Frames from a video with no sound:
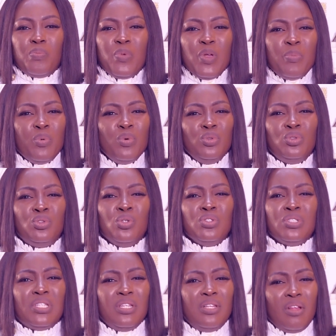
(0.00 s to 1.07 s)
people
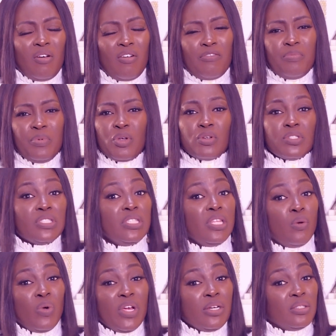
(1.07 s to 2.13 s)
don't love because they
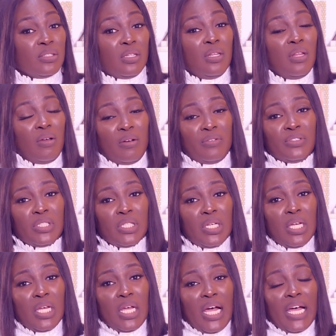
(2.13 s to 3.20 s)
were not loved.
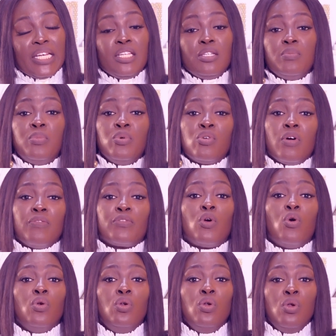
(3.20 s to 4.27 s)
And in the book of
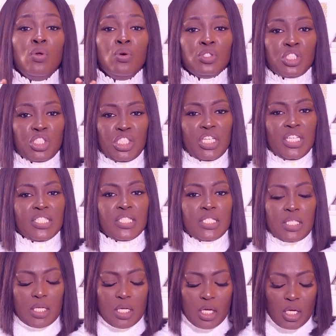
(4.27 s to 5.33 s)

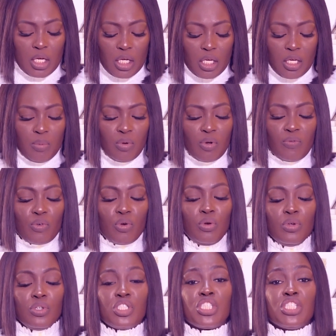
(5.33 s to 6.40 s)
Colossians,
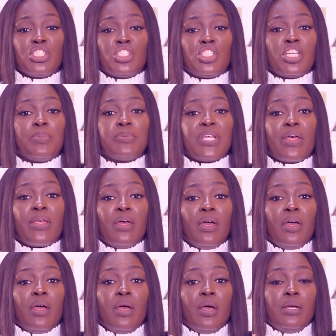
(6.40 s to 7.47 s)
chapter
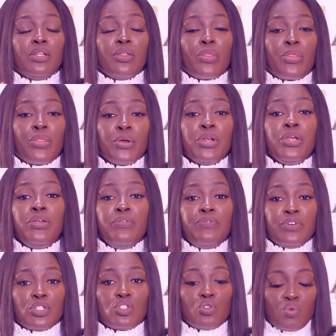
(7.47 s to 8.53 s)
3,
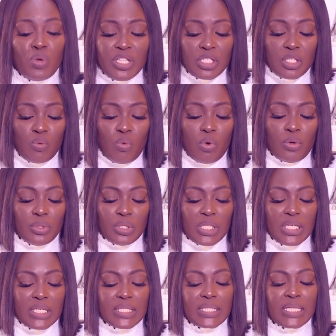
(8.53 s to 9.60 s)
verse 21,
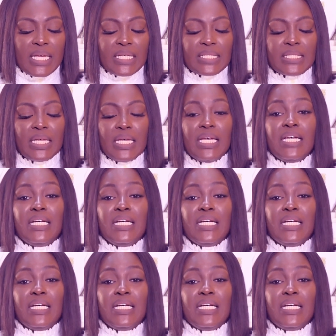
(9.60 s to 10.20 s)
it says,